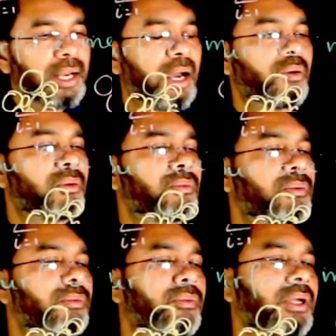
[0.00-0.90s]
Now
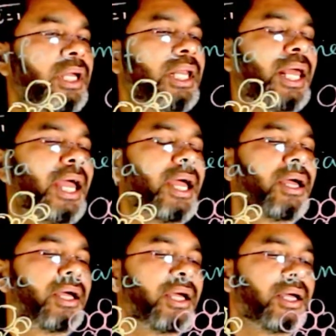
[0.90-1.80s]
in
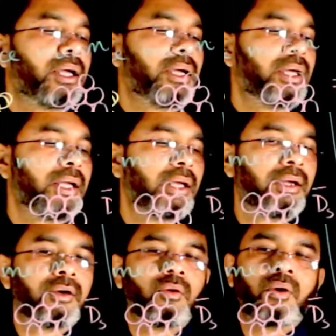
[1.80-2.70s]

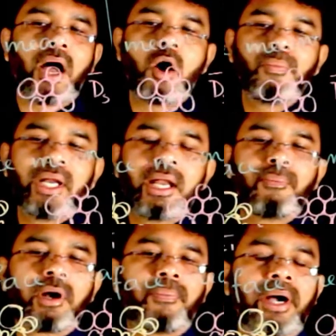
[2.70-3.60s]
how many
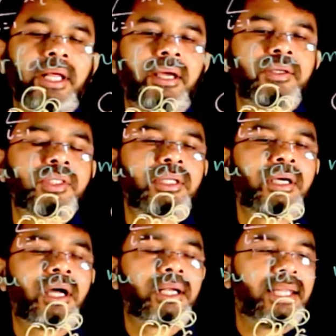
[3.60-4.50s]
number of particles
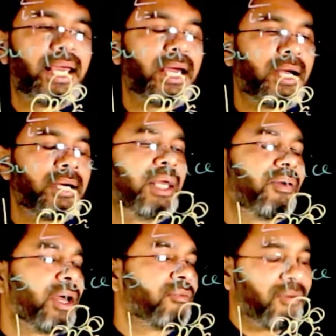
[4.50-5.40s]
are there you
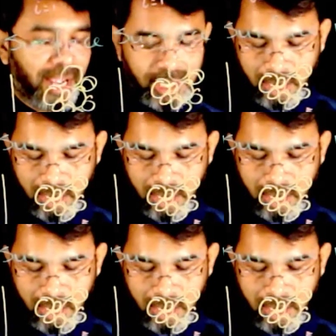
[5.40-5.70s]
can find